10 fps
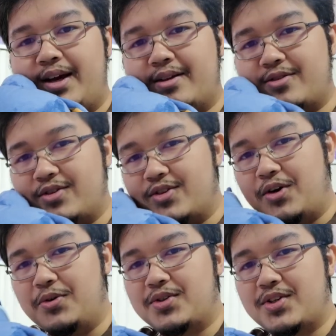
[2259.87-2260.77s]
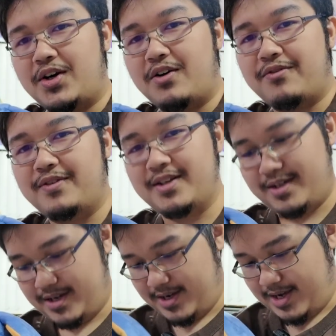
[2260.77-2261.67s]
It's so soft.
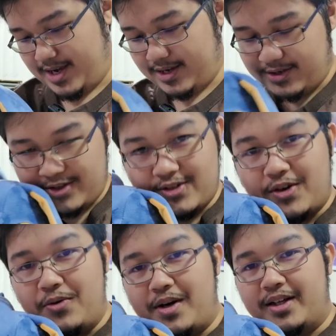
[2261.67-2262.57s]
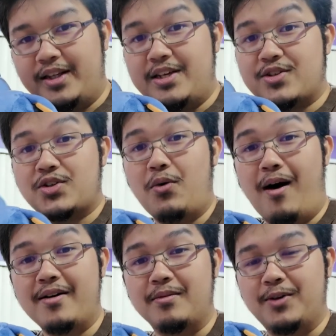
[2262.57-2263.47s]
It's so cuddly. It's so
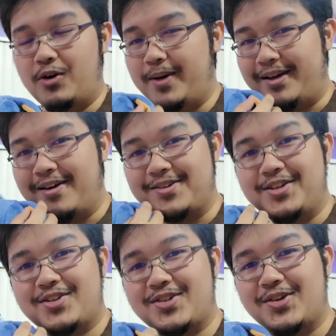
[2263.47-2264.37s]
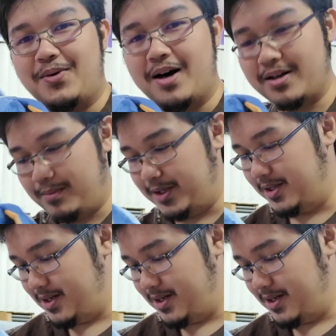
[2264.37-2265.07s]
huggable. Oh my gosh, it's so huggable.